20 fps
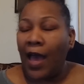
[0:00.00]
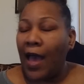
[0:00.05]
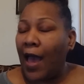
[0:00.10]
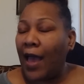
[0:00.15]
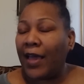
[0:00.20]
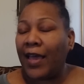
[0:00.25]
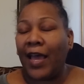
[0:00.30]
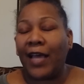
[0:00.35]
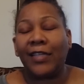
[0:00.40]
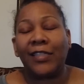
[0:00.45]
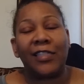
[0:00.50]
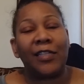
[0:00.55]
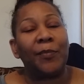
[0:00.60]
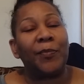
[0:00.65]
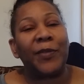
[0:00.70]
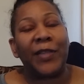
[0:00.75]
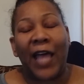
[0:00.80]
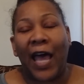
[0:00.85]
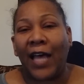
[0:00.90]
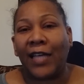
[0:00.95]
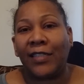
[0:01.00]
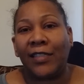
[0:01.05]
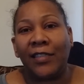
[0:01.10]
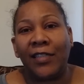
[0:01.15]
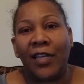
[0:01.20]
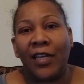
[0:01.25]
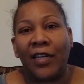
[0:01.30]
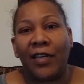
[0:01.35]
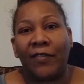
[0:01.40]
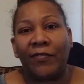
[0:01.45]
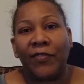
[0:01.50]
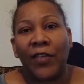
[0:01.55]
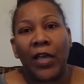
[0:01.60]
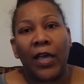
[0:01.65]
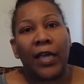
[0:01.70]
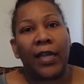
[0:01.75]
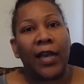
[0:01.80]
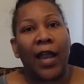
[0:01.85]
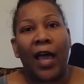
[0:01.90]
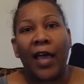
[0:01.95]
I can't sympathize enough.
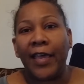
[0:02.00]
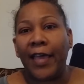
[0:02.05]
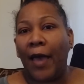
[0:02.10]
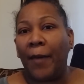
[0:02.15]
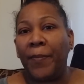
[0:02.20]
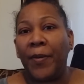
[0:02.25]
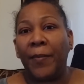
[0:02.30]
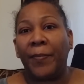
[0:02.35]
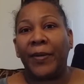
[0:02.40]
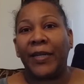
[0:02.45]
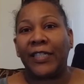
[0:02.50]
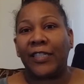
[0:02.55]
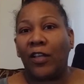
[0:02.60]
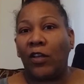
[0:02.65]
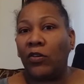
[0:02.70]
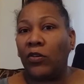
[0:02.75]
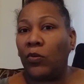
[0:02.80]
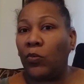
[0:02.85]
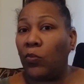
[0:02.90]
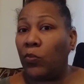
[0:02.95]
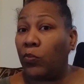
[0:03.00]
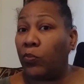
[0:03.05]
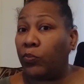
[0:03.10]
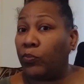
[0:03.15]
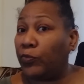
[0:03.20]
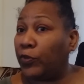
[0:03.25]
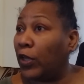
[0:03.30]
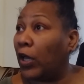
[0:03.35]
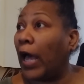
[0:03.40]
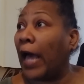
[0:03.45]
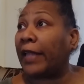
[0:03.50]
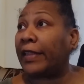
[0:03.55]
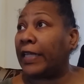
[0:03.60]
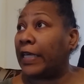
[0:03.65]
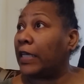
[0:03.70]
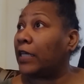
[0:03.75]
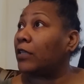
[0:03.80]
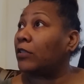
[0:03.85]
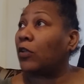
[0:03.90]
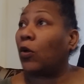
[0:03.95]
And now y'all people that's on I
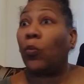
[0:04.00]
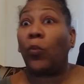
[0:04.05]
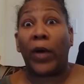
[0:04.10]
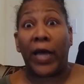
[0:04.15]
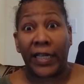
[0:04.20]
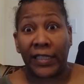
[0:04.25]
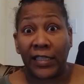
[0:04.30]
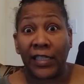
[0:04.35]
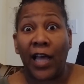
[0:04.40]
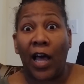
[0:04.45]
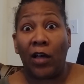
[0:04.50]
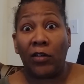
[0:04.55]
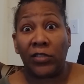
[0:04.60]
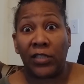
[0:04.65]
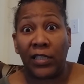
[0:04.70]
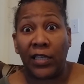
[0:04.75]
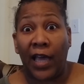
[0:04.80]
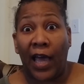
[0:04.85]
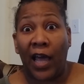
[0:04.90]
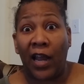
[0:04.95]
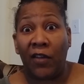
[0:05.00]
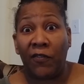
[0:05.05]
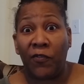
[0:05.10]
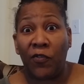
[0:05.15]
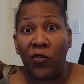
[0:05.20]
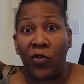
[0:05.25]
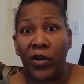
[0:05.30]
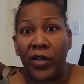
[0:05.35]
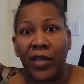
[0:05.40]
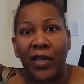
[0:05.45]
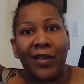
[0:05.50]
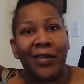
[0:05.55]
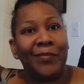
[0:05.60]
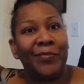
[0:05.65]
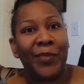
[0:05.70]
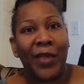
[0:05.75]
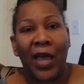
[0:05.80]
think the West Coast in California,